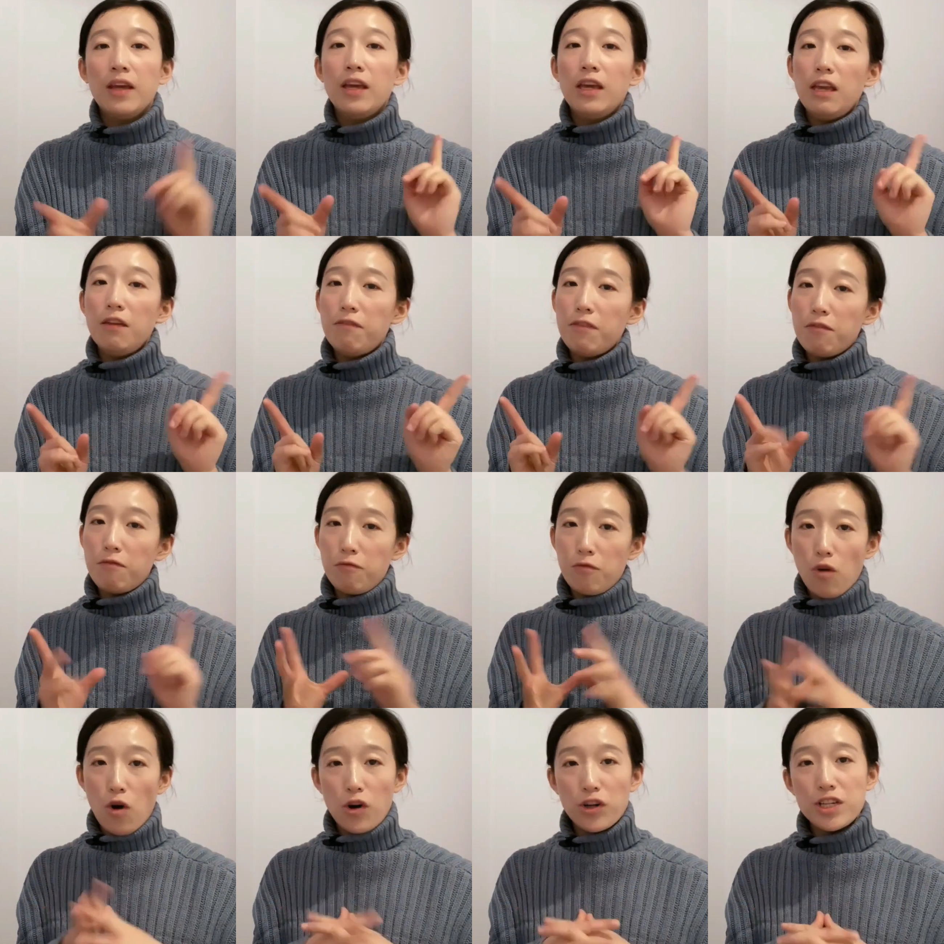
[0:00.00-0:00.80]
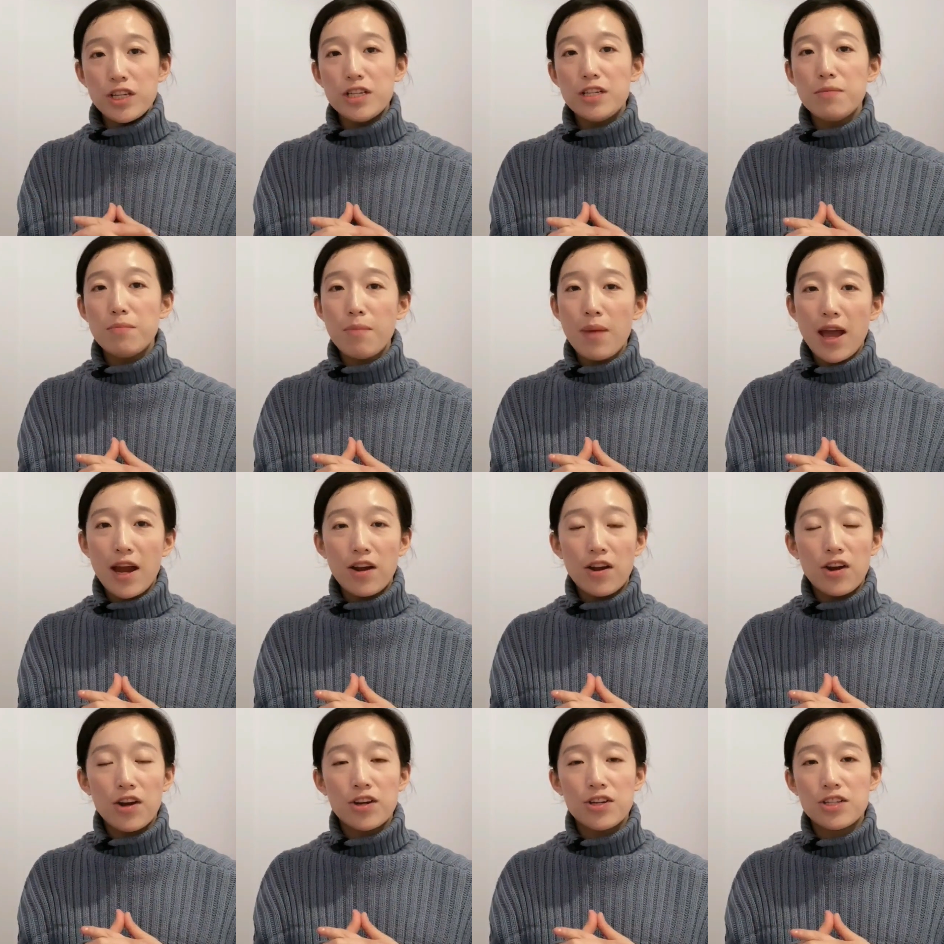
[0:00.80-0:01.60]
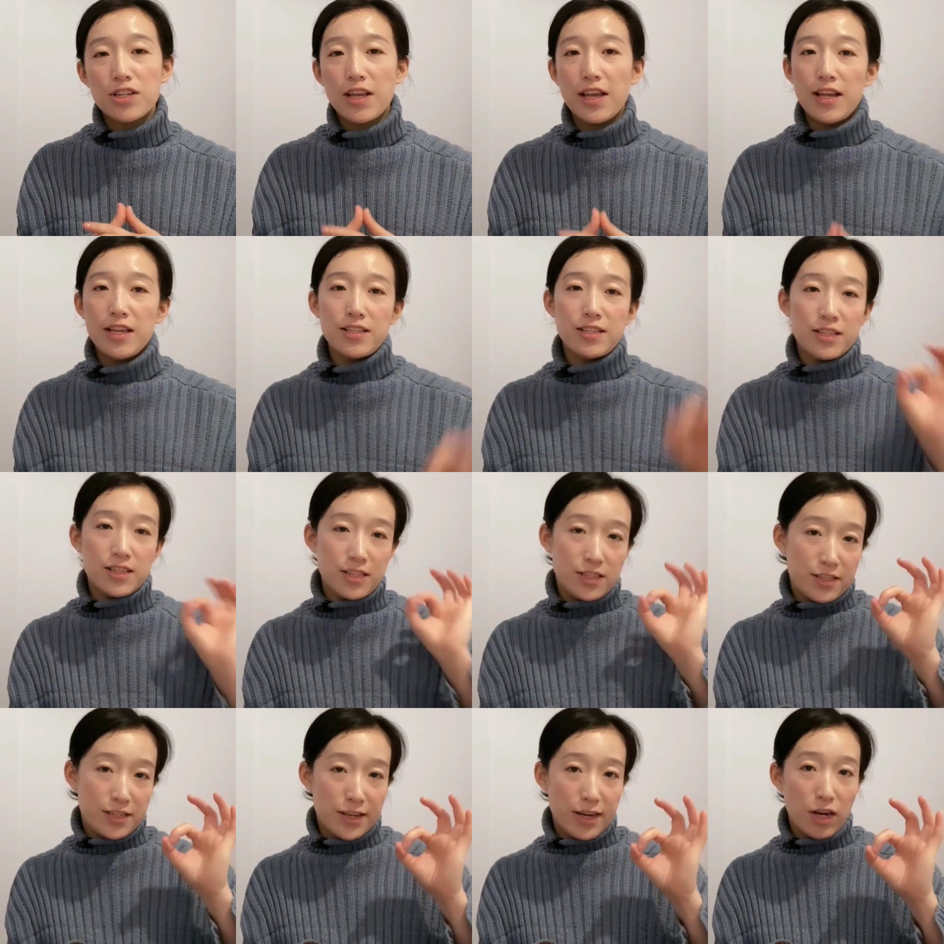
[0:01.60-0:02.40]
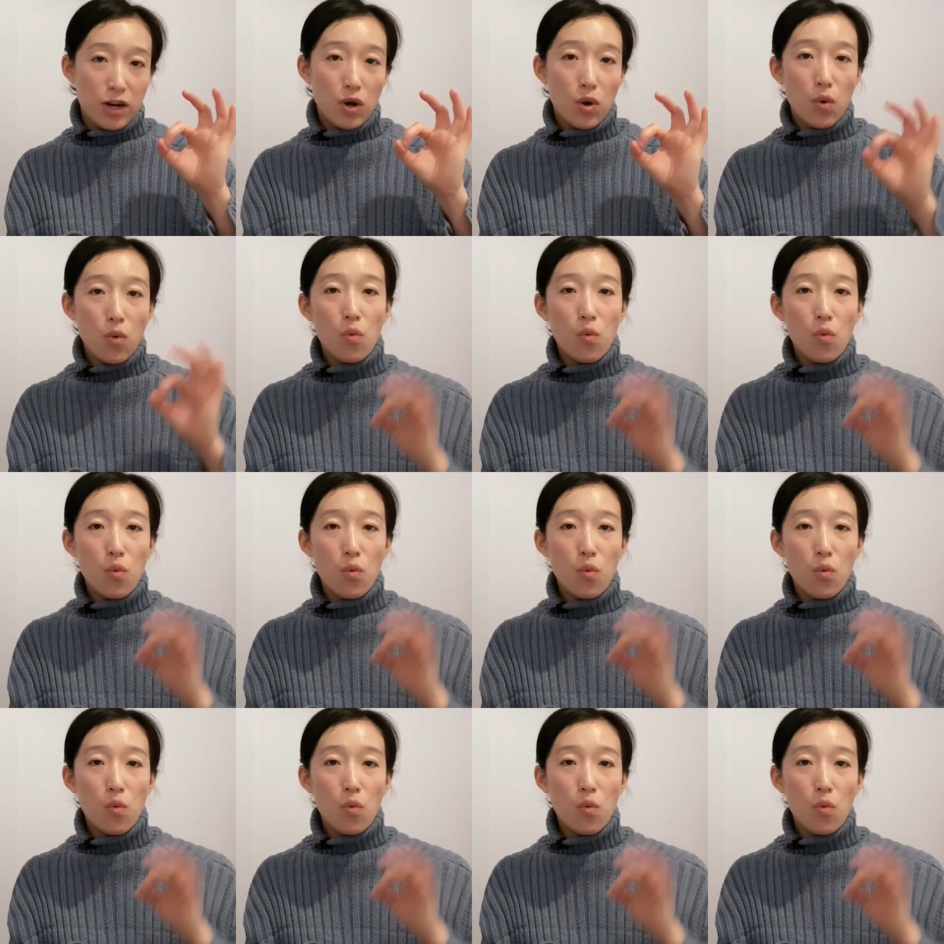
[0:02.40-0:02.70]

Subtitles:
If the voltage measured is zero,